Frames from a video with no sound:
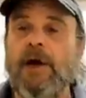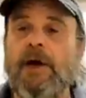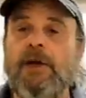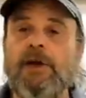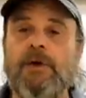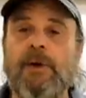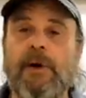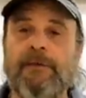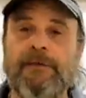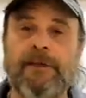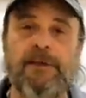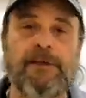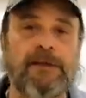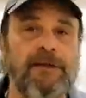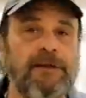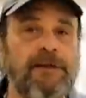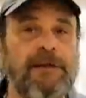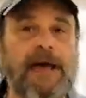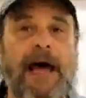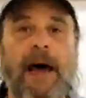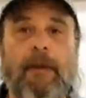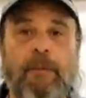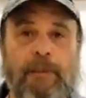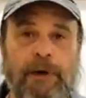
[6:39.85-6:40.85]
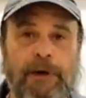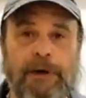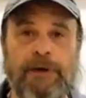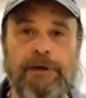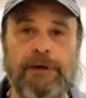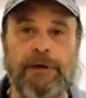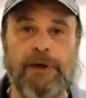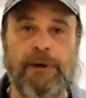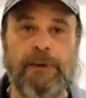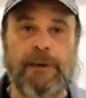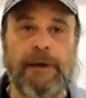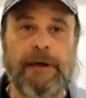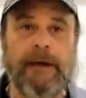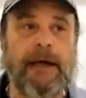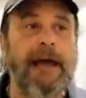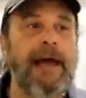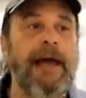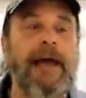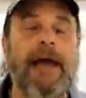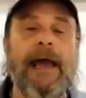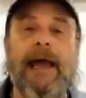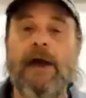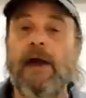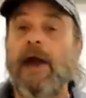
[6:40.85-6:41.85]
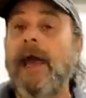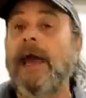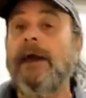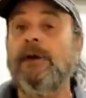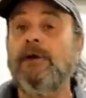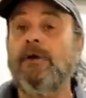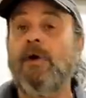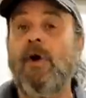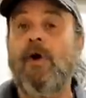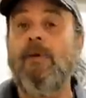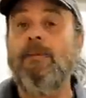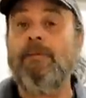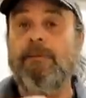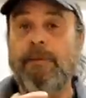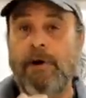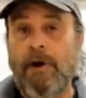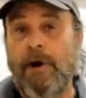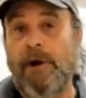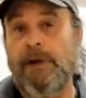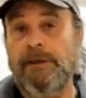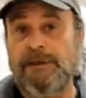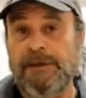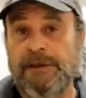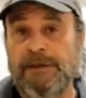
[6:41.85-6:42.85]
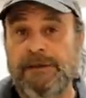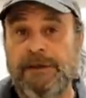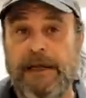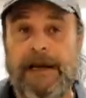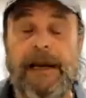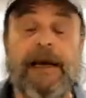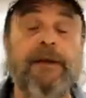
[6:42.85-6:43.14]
You have to stop what you're doing and go purchase it,